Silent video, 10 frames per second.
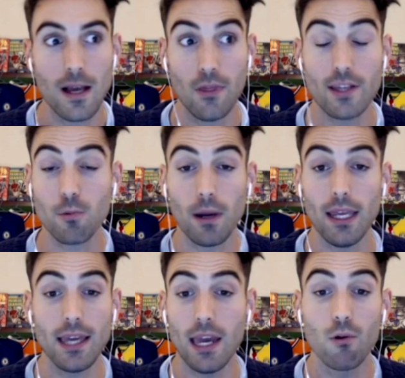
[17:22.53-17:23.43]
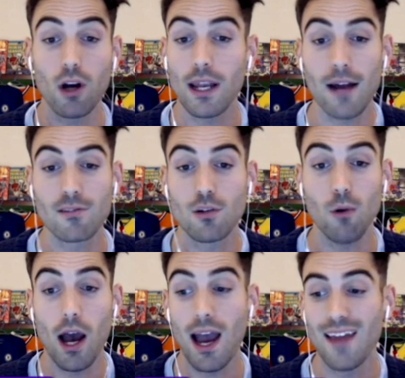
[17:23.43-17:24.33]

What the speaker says: This week, it will go down to the wire,